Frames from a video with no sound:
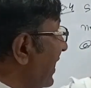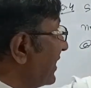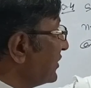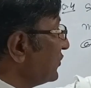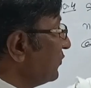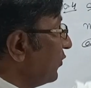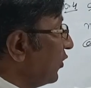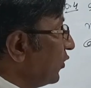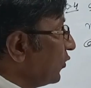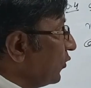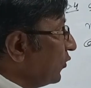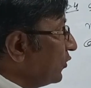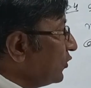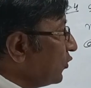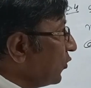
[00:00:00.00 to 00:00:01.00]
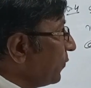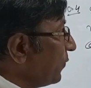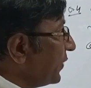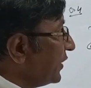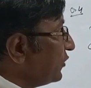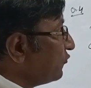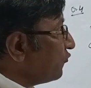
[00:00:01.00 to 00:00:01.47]
has borrowed
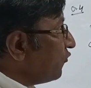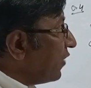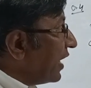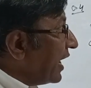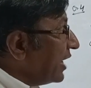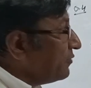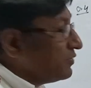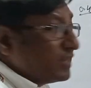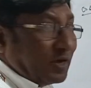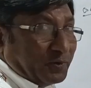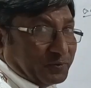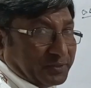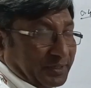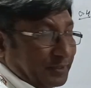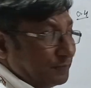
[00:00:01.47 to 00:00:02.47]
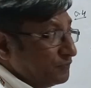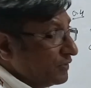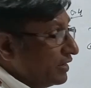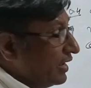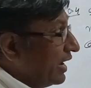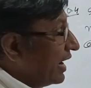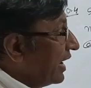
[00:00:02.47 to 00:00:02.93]
rupees 5000
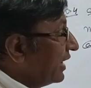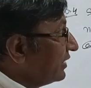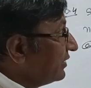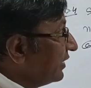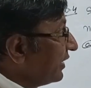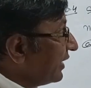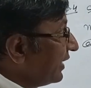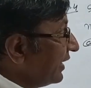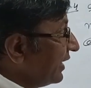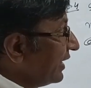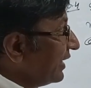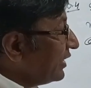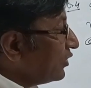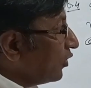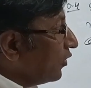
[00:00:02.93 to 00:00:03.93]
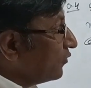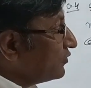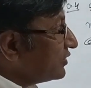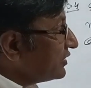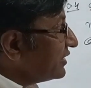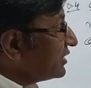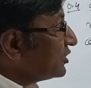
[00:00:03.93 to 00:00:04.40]
at the rate of
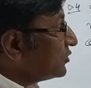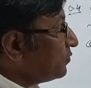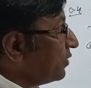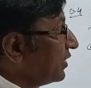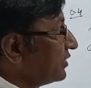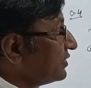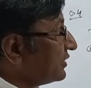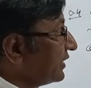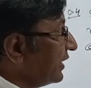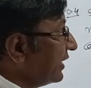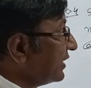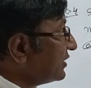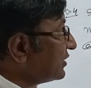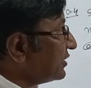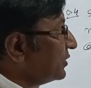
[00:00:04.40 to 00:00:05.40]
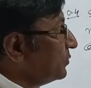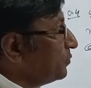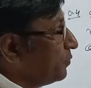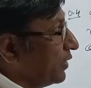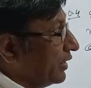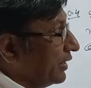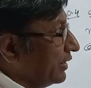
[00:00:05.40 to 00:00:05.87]
6%
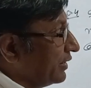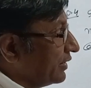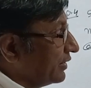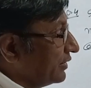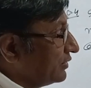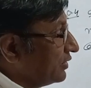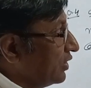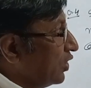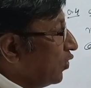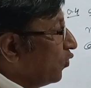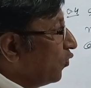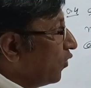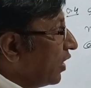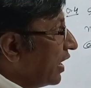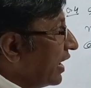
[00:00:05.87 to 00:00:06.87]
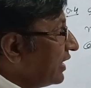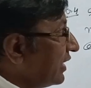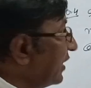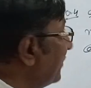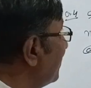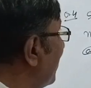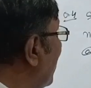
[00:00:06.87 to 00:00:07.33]
simple interest. What
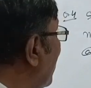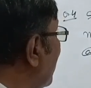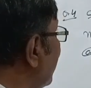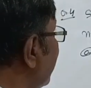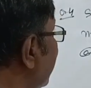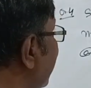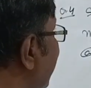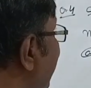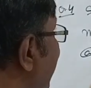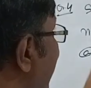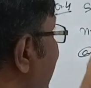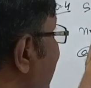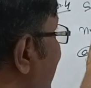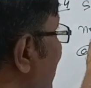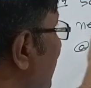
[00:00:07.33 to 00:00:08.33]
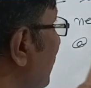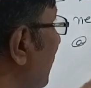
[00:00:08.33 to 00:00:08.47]
amounts he needs